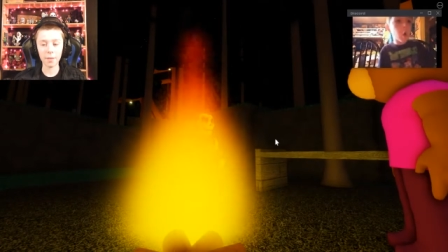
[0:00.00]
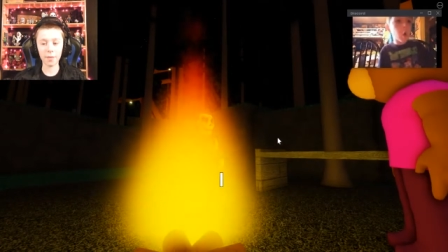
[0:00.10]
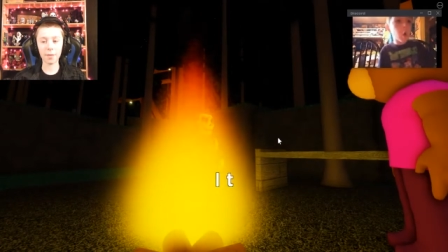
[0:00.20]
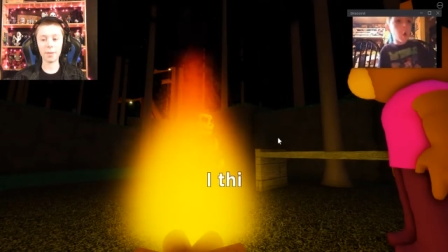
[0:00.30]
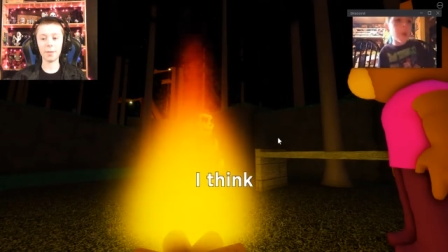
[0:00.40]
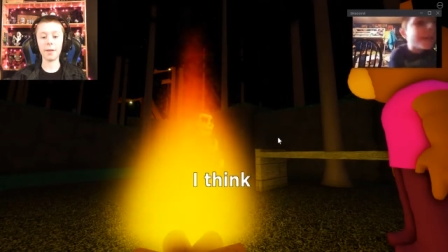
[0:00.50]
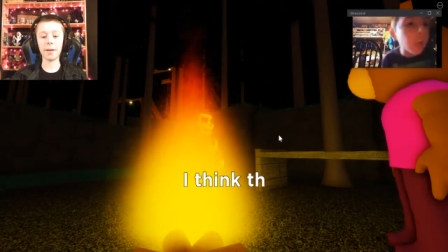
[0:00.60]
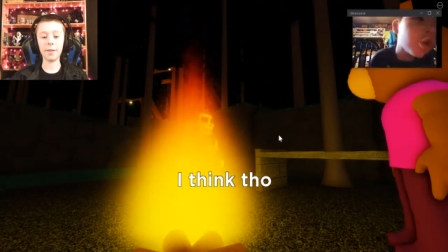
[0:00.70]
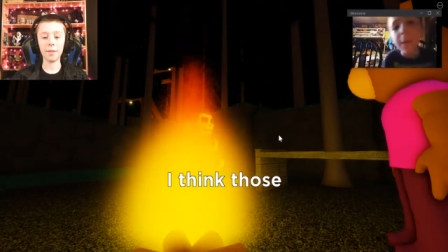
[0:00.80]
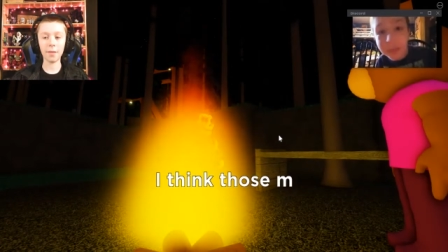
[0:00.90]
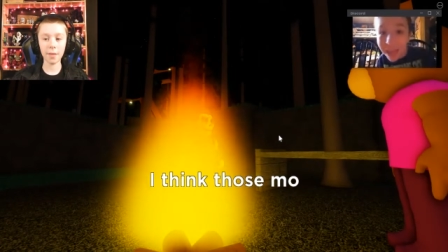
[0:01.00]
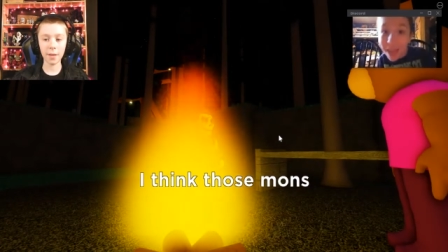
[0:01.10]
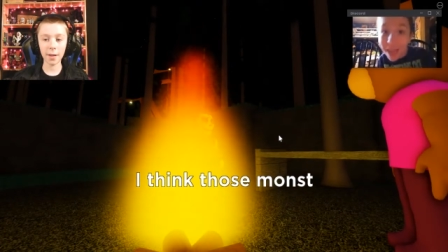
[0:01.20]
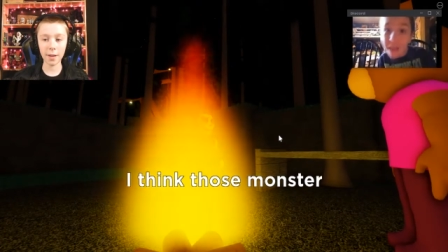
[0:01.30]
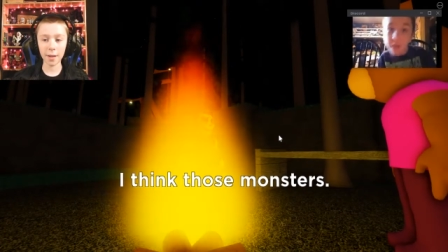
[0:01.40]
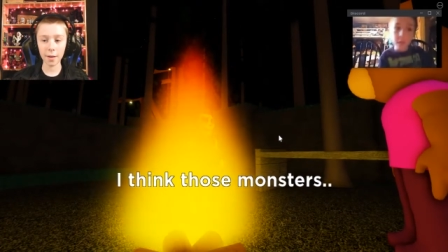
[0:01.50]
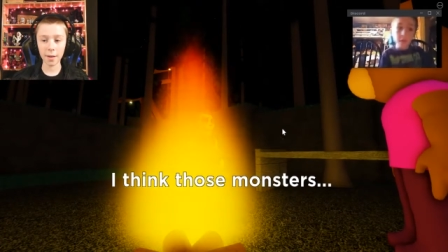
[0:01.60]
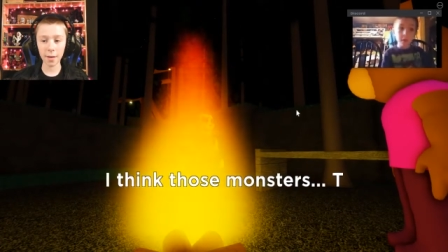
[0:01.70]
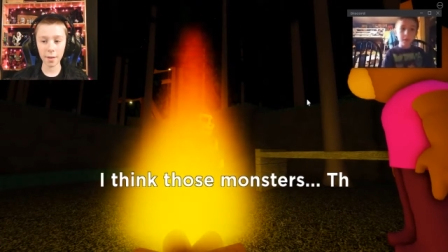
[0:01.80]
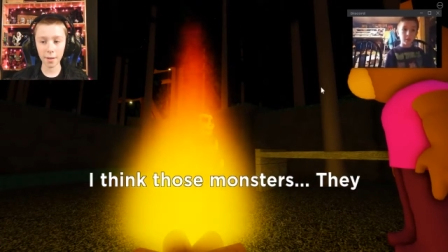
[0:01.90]
tell them about your new skin
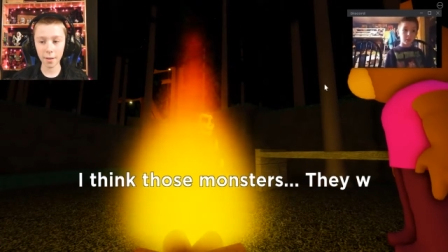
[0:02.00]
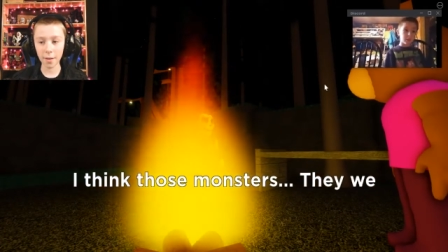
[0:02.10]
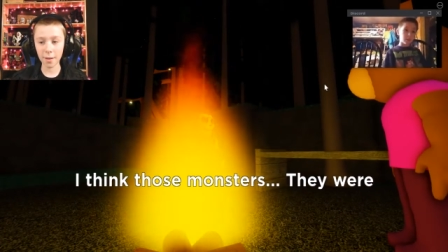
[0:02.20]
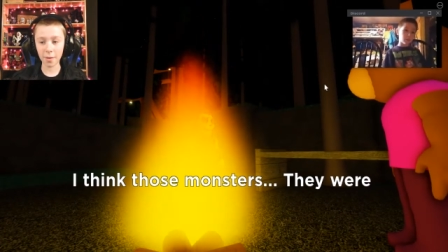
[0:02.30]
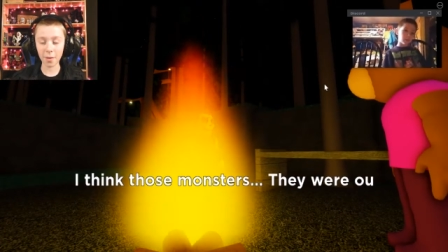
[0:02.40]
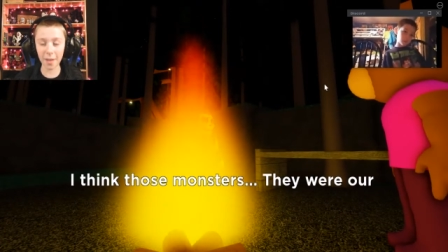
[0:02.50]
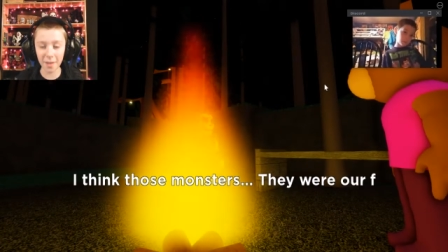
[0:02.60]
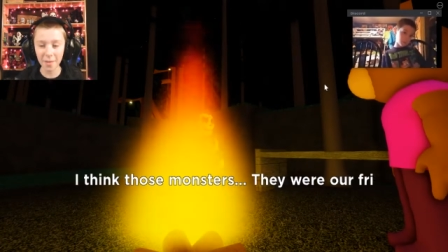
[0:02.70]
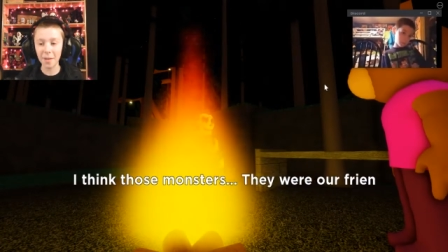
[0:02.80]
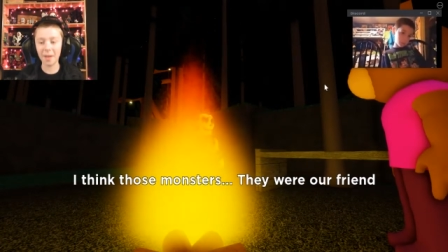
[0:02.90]
hold on.